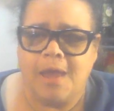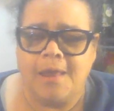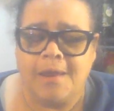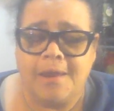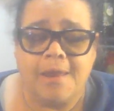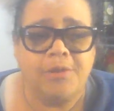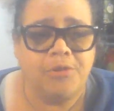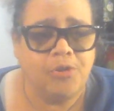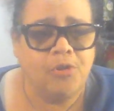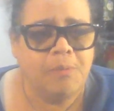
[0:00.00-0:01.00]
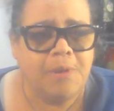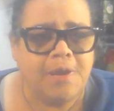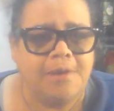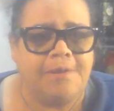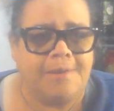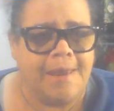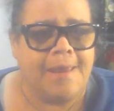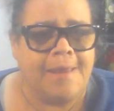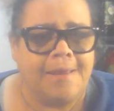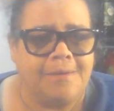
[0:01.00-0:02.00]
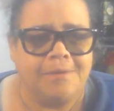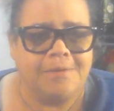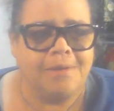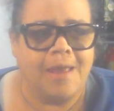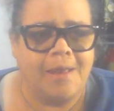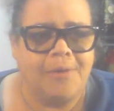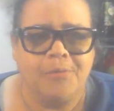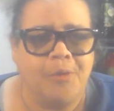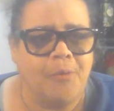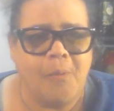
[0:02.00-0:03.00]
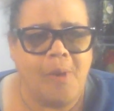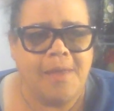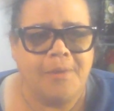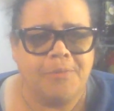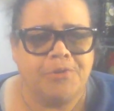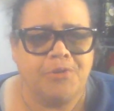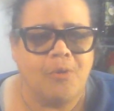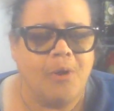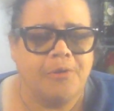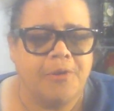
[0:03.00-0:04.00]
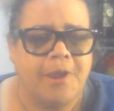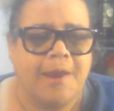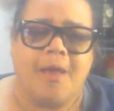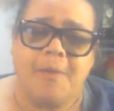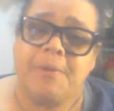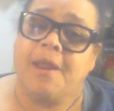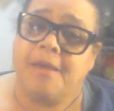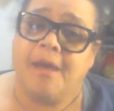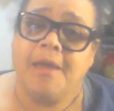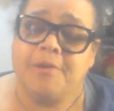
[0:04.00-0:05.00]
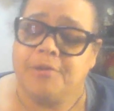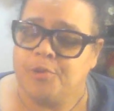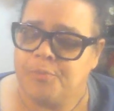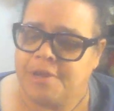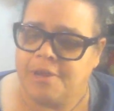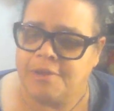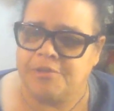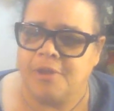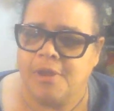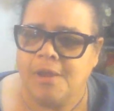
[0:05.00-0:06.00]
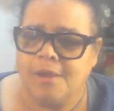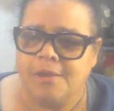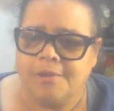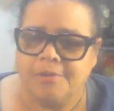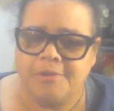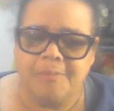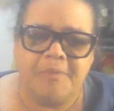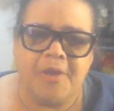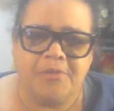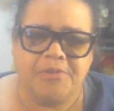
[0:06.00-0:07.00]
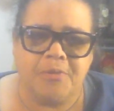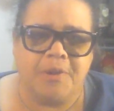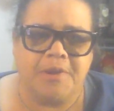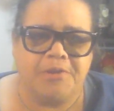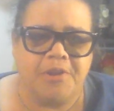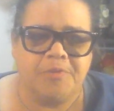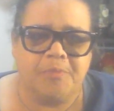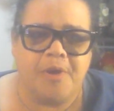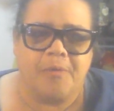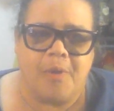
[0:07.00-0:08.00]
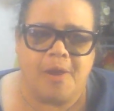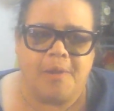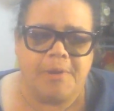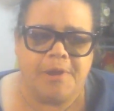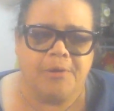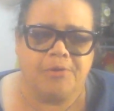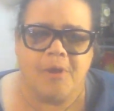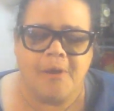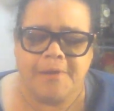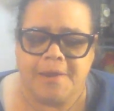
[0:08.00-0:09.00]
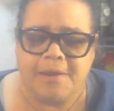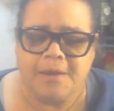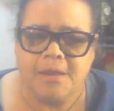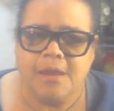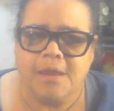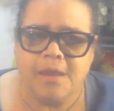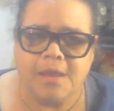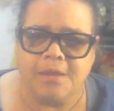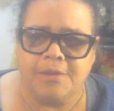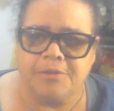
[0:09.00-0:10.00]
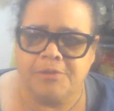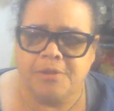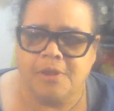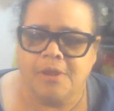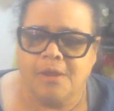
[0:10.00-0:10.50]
and it took me days. I don't know why it was so hard to get out. I mean, I kind of do because Something else I want to touch upon while I'm here talking is